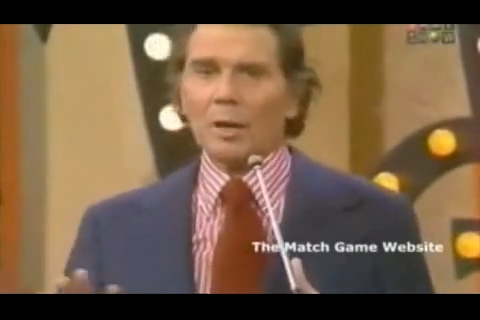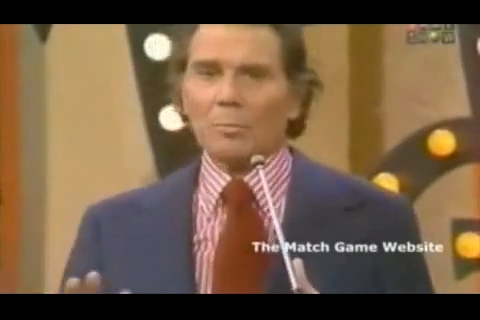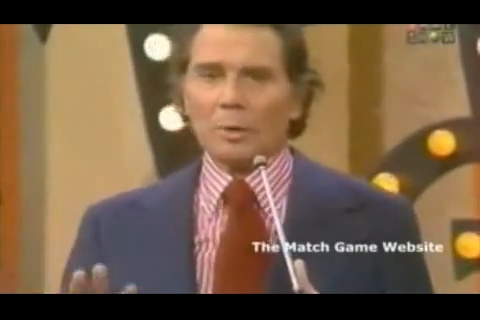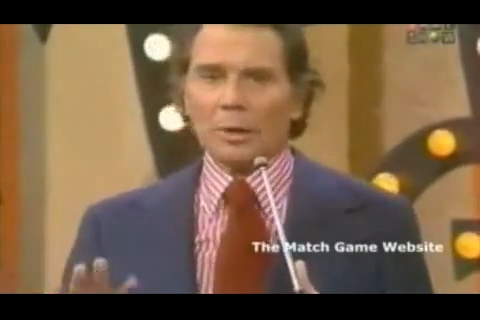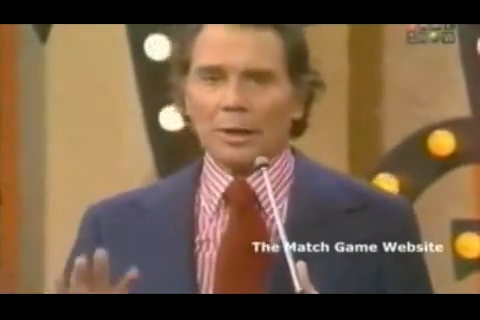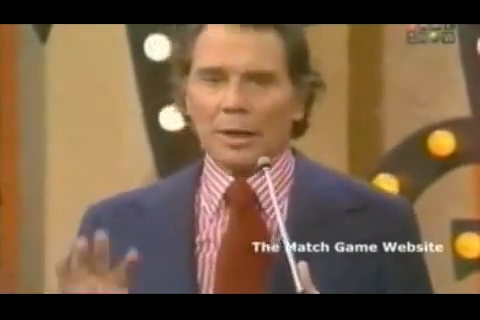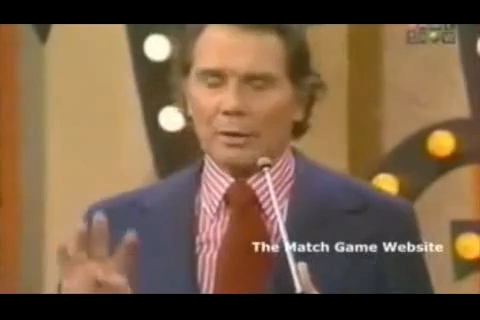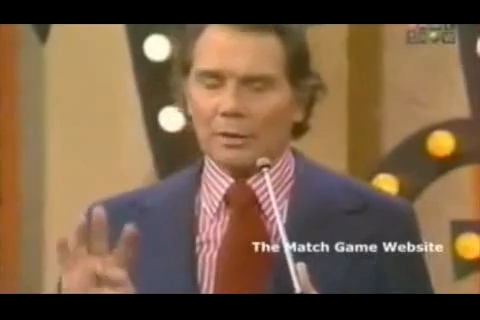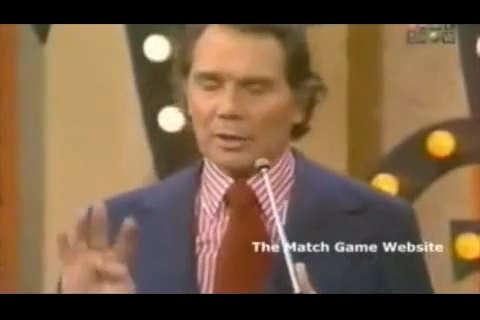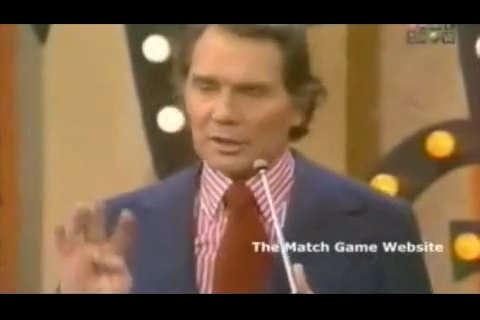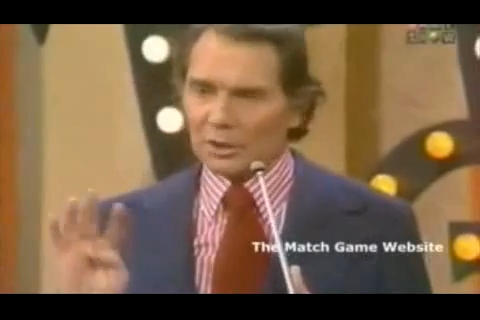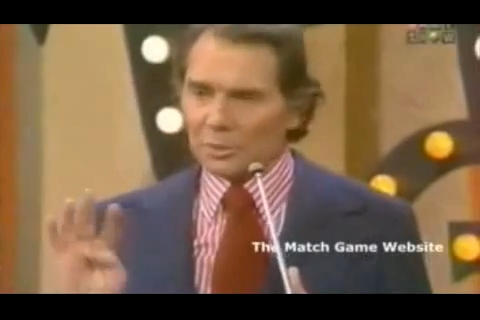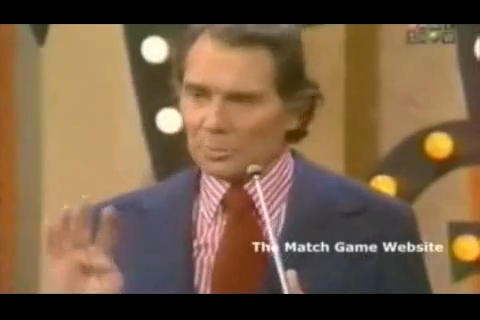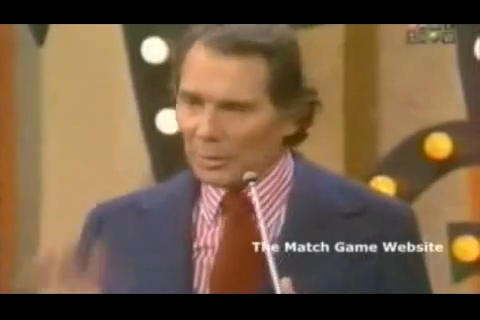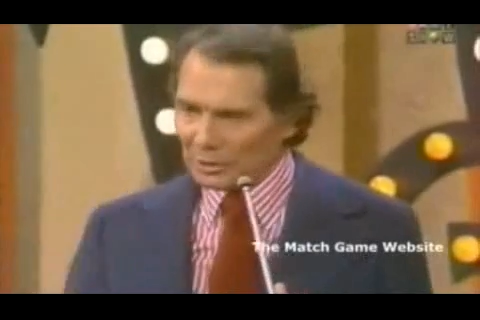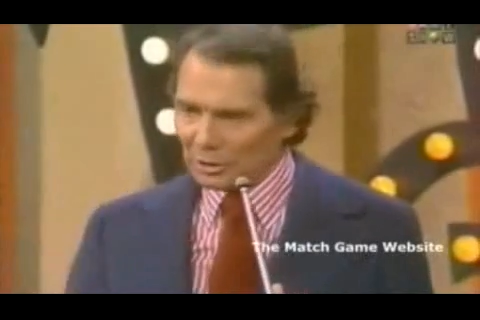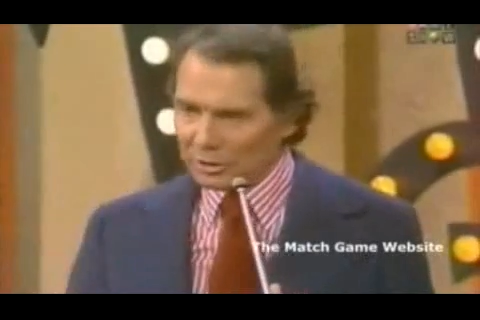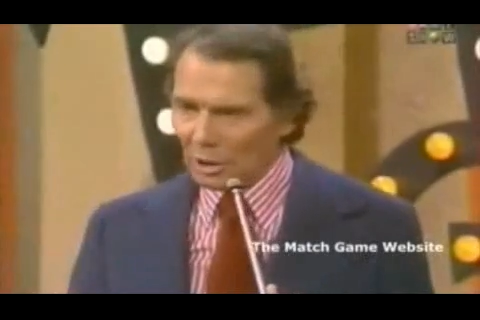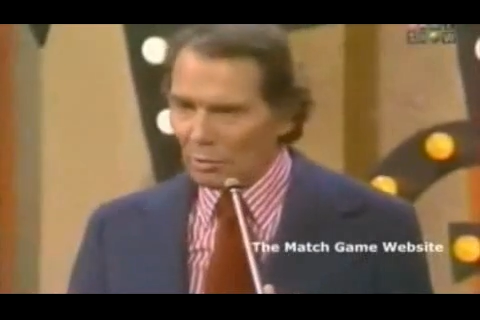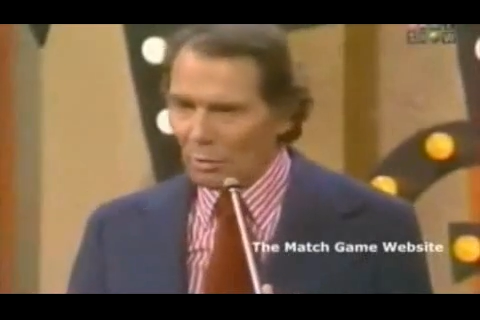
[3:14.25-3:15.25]
but I
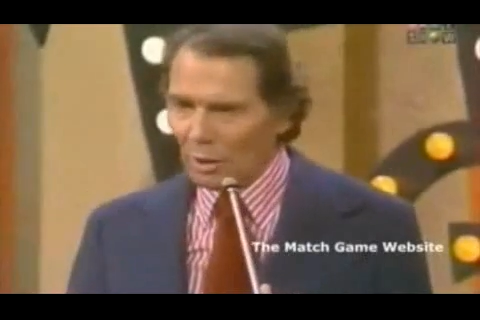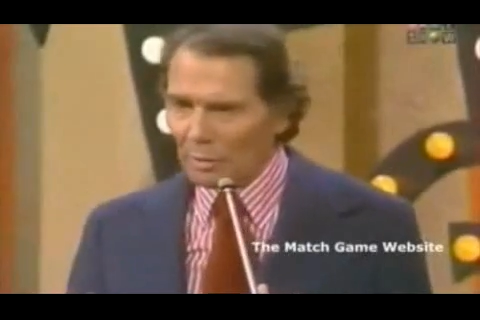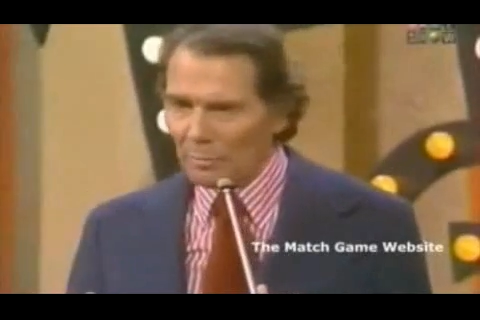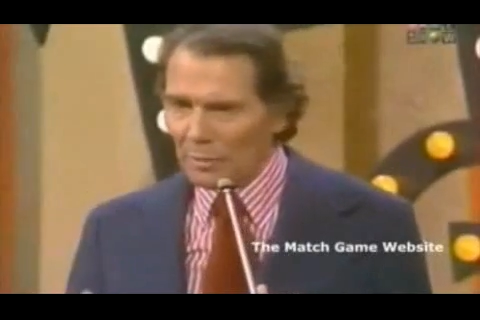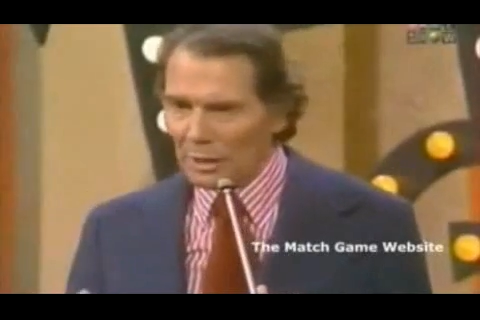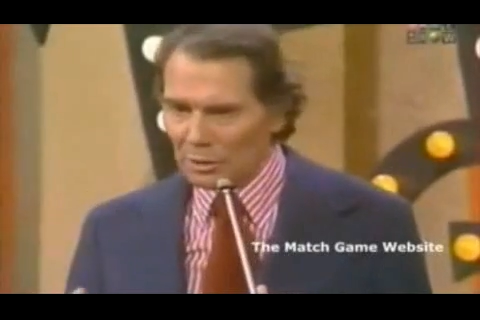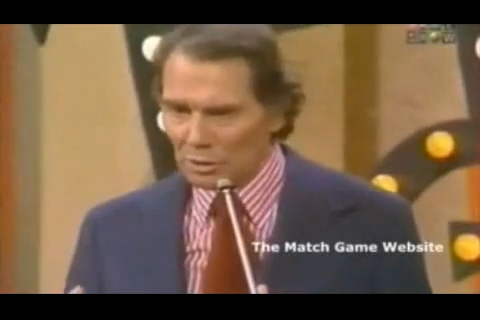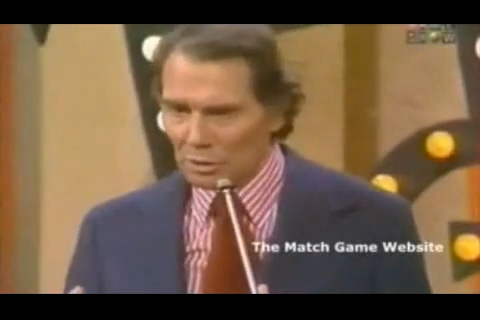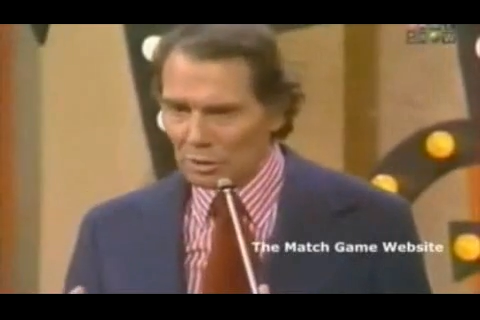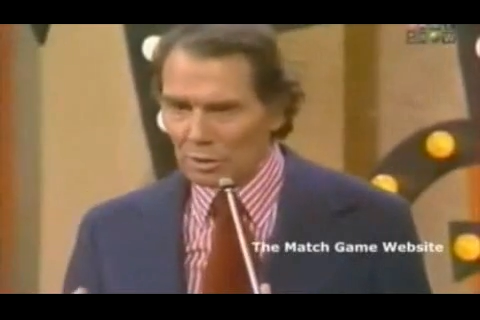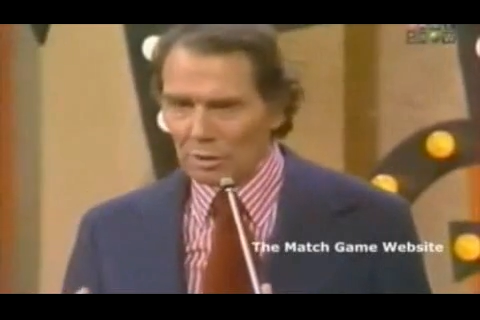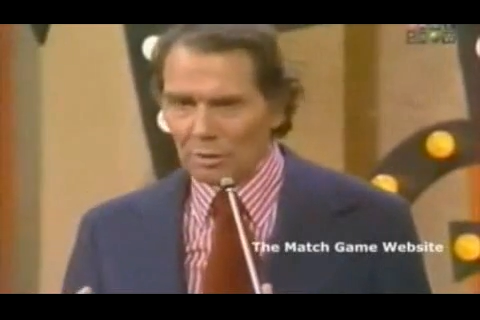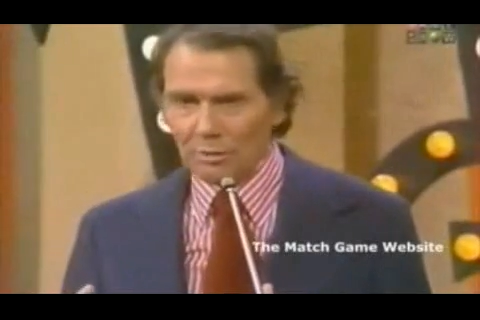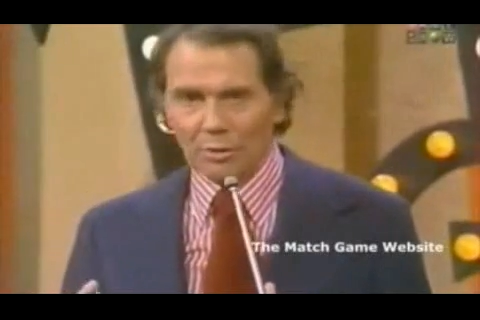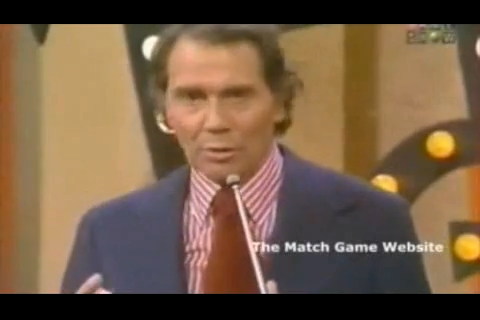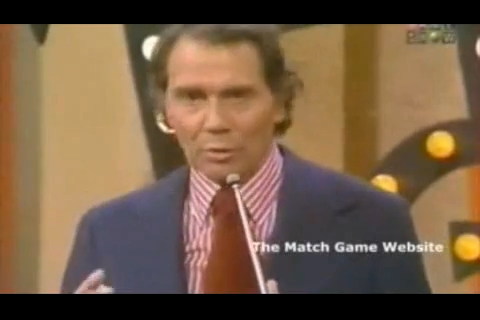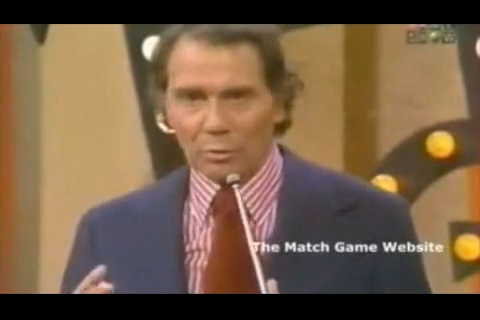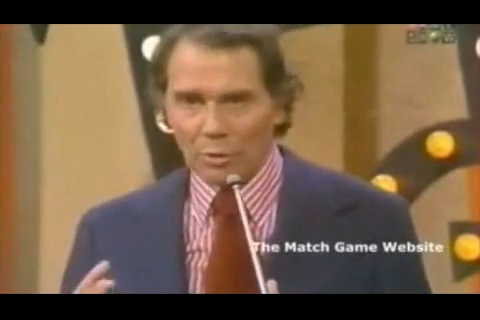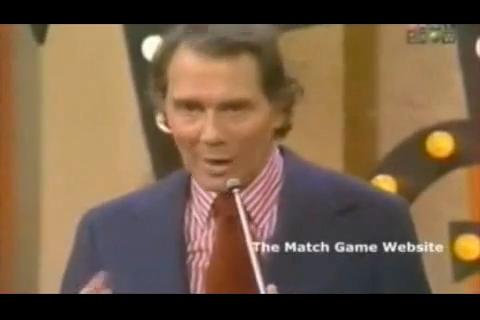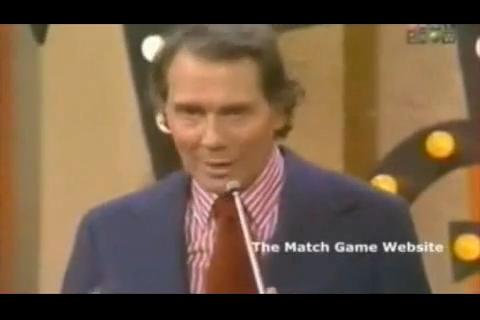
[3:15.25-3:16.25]
especially want to mention
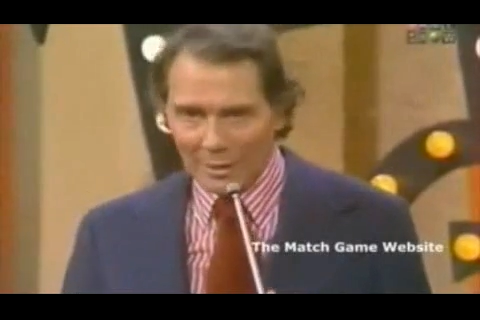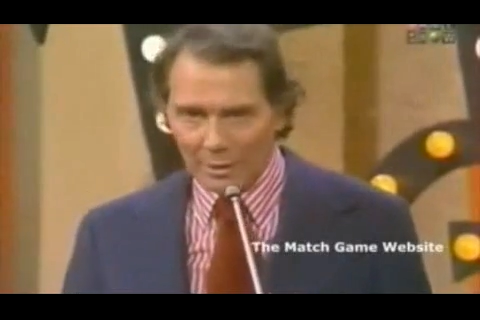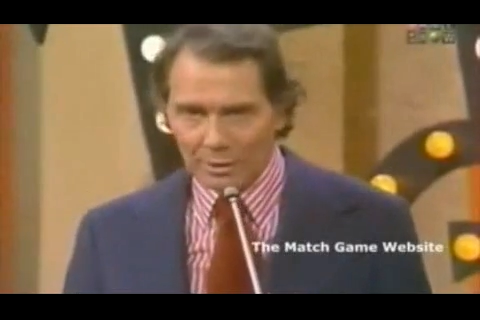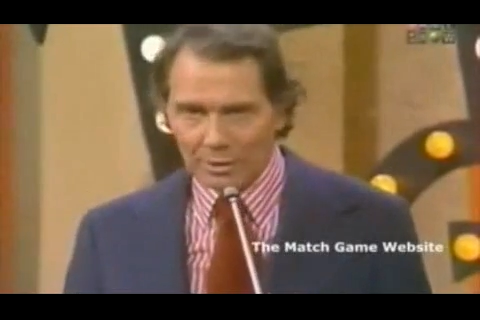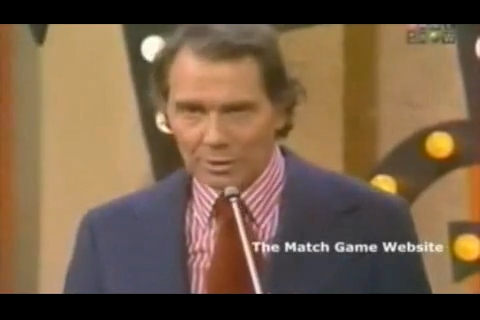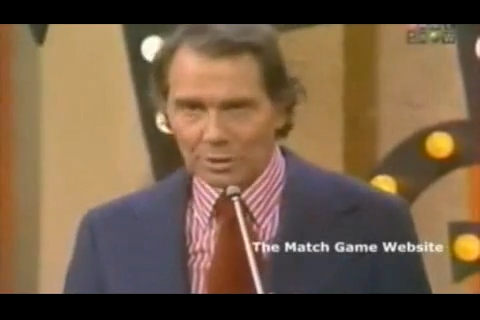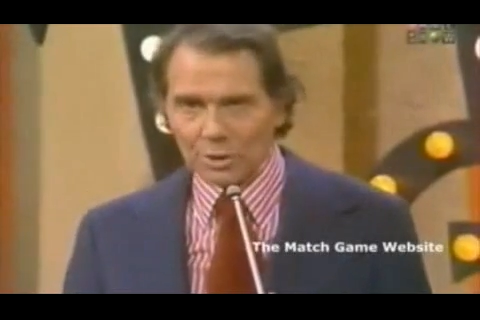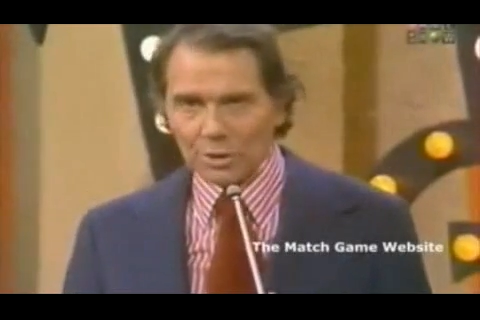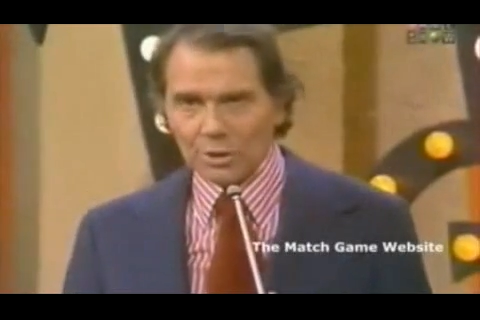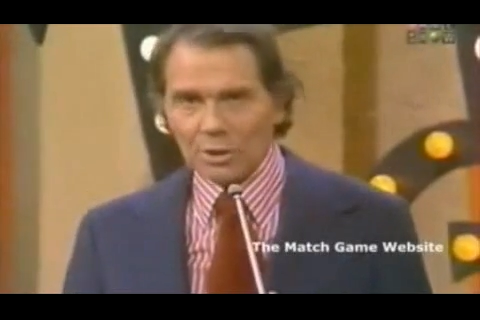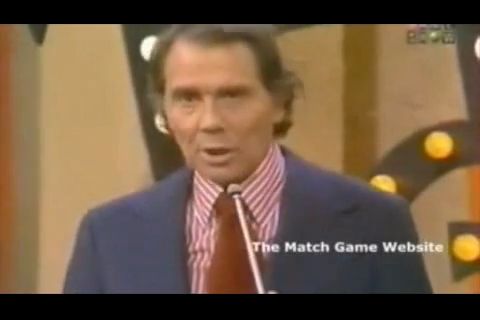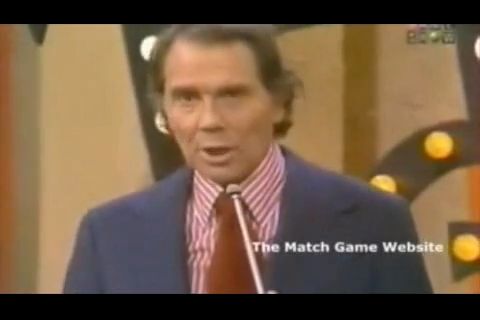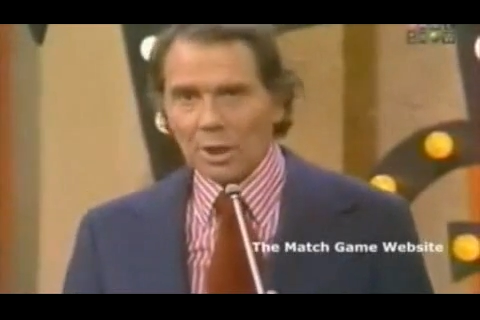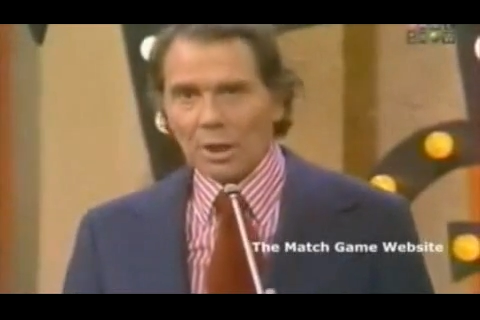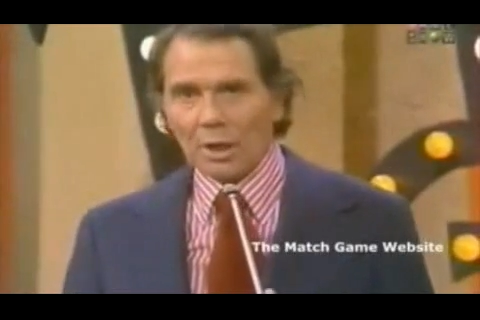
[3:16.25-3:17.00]
the writers,